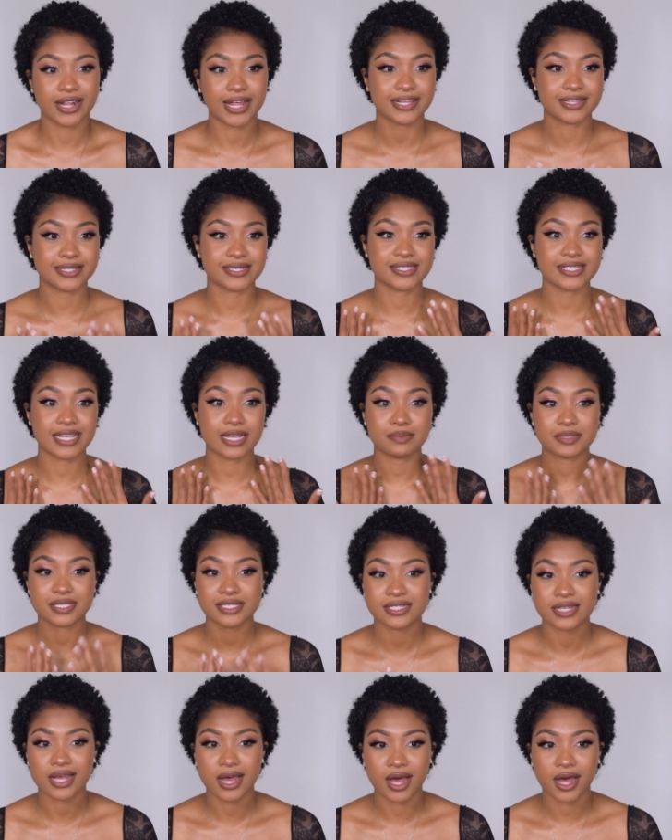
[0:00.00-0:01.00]
like the same
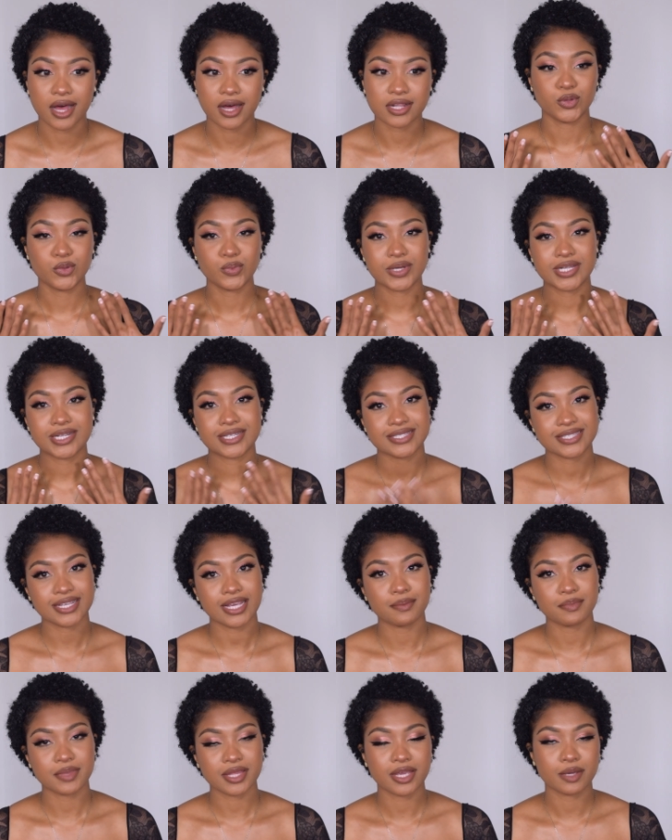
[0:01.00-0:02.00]
style, doing the
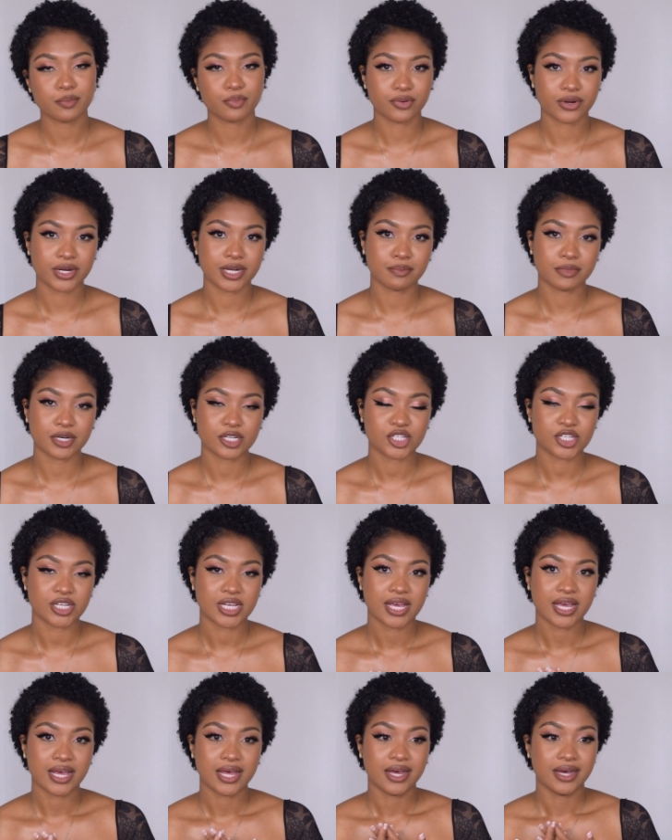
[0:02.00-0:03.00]
same thing pretty much
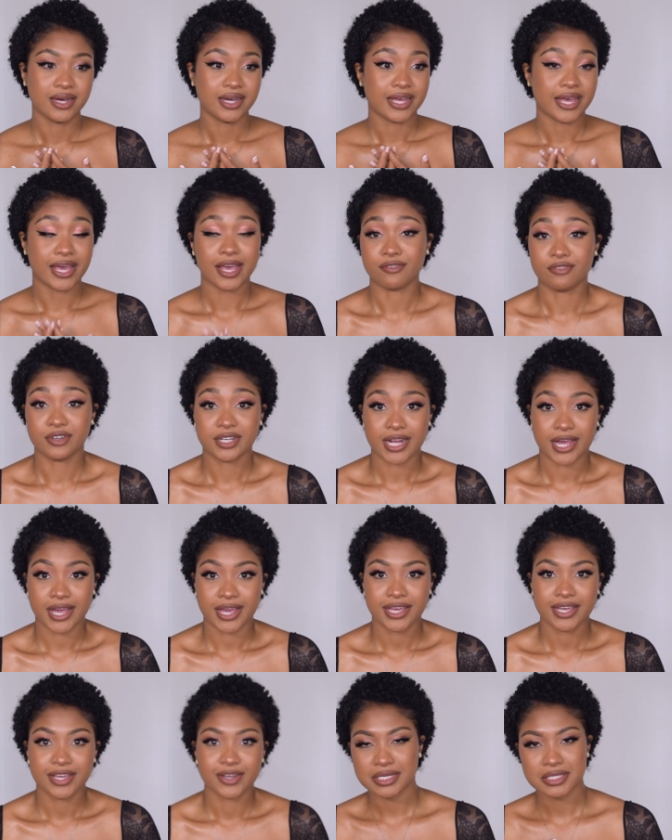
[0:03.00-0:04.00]
every day.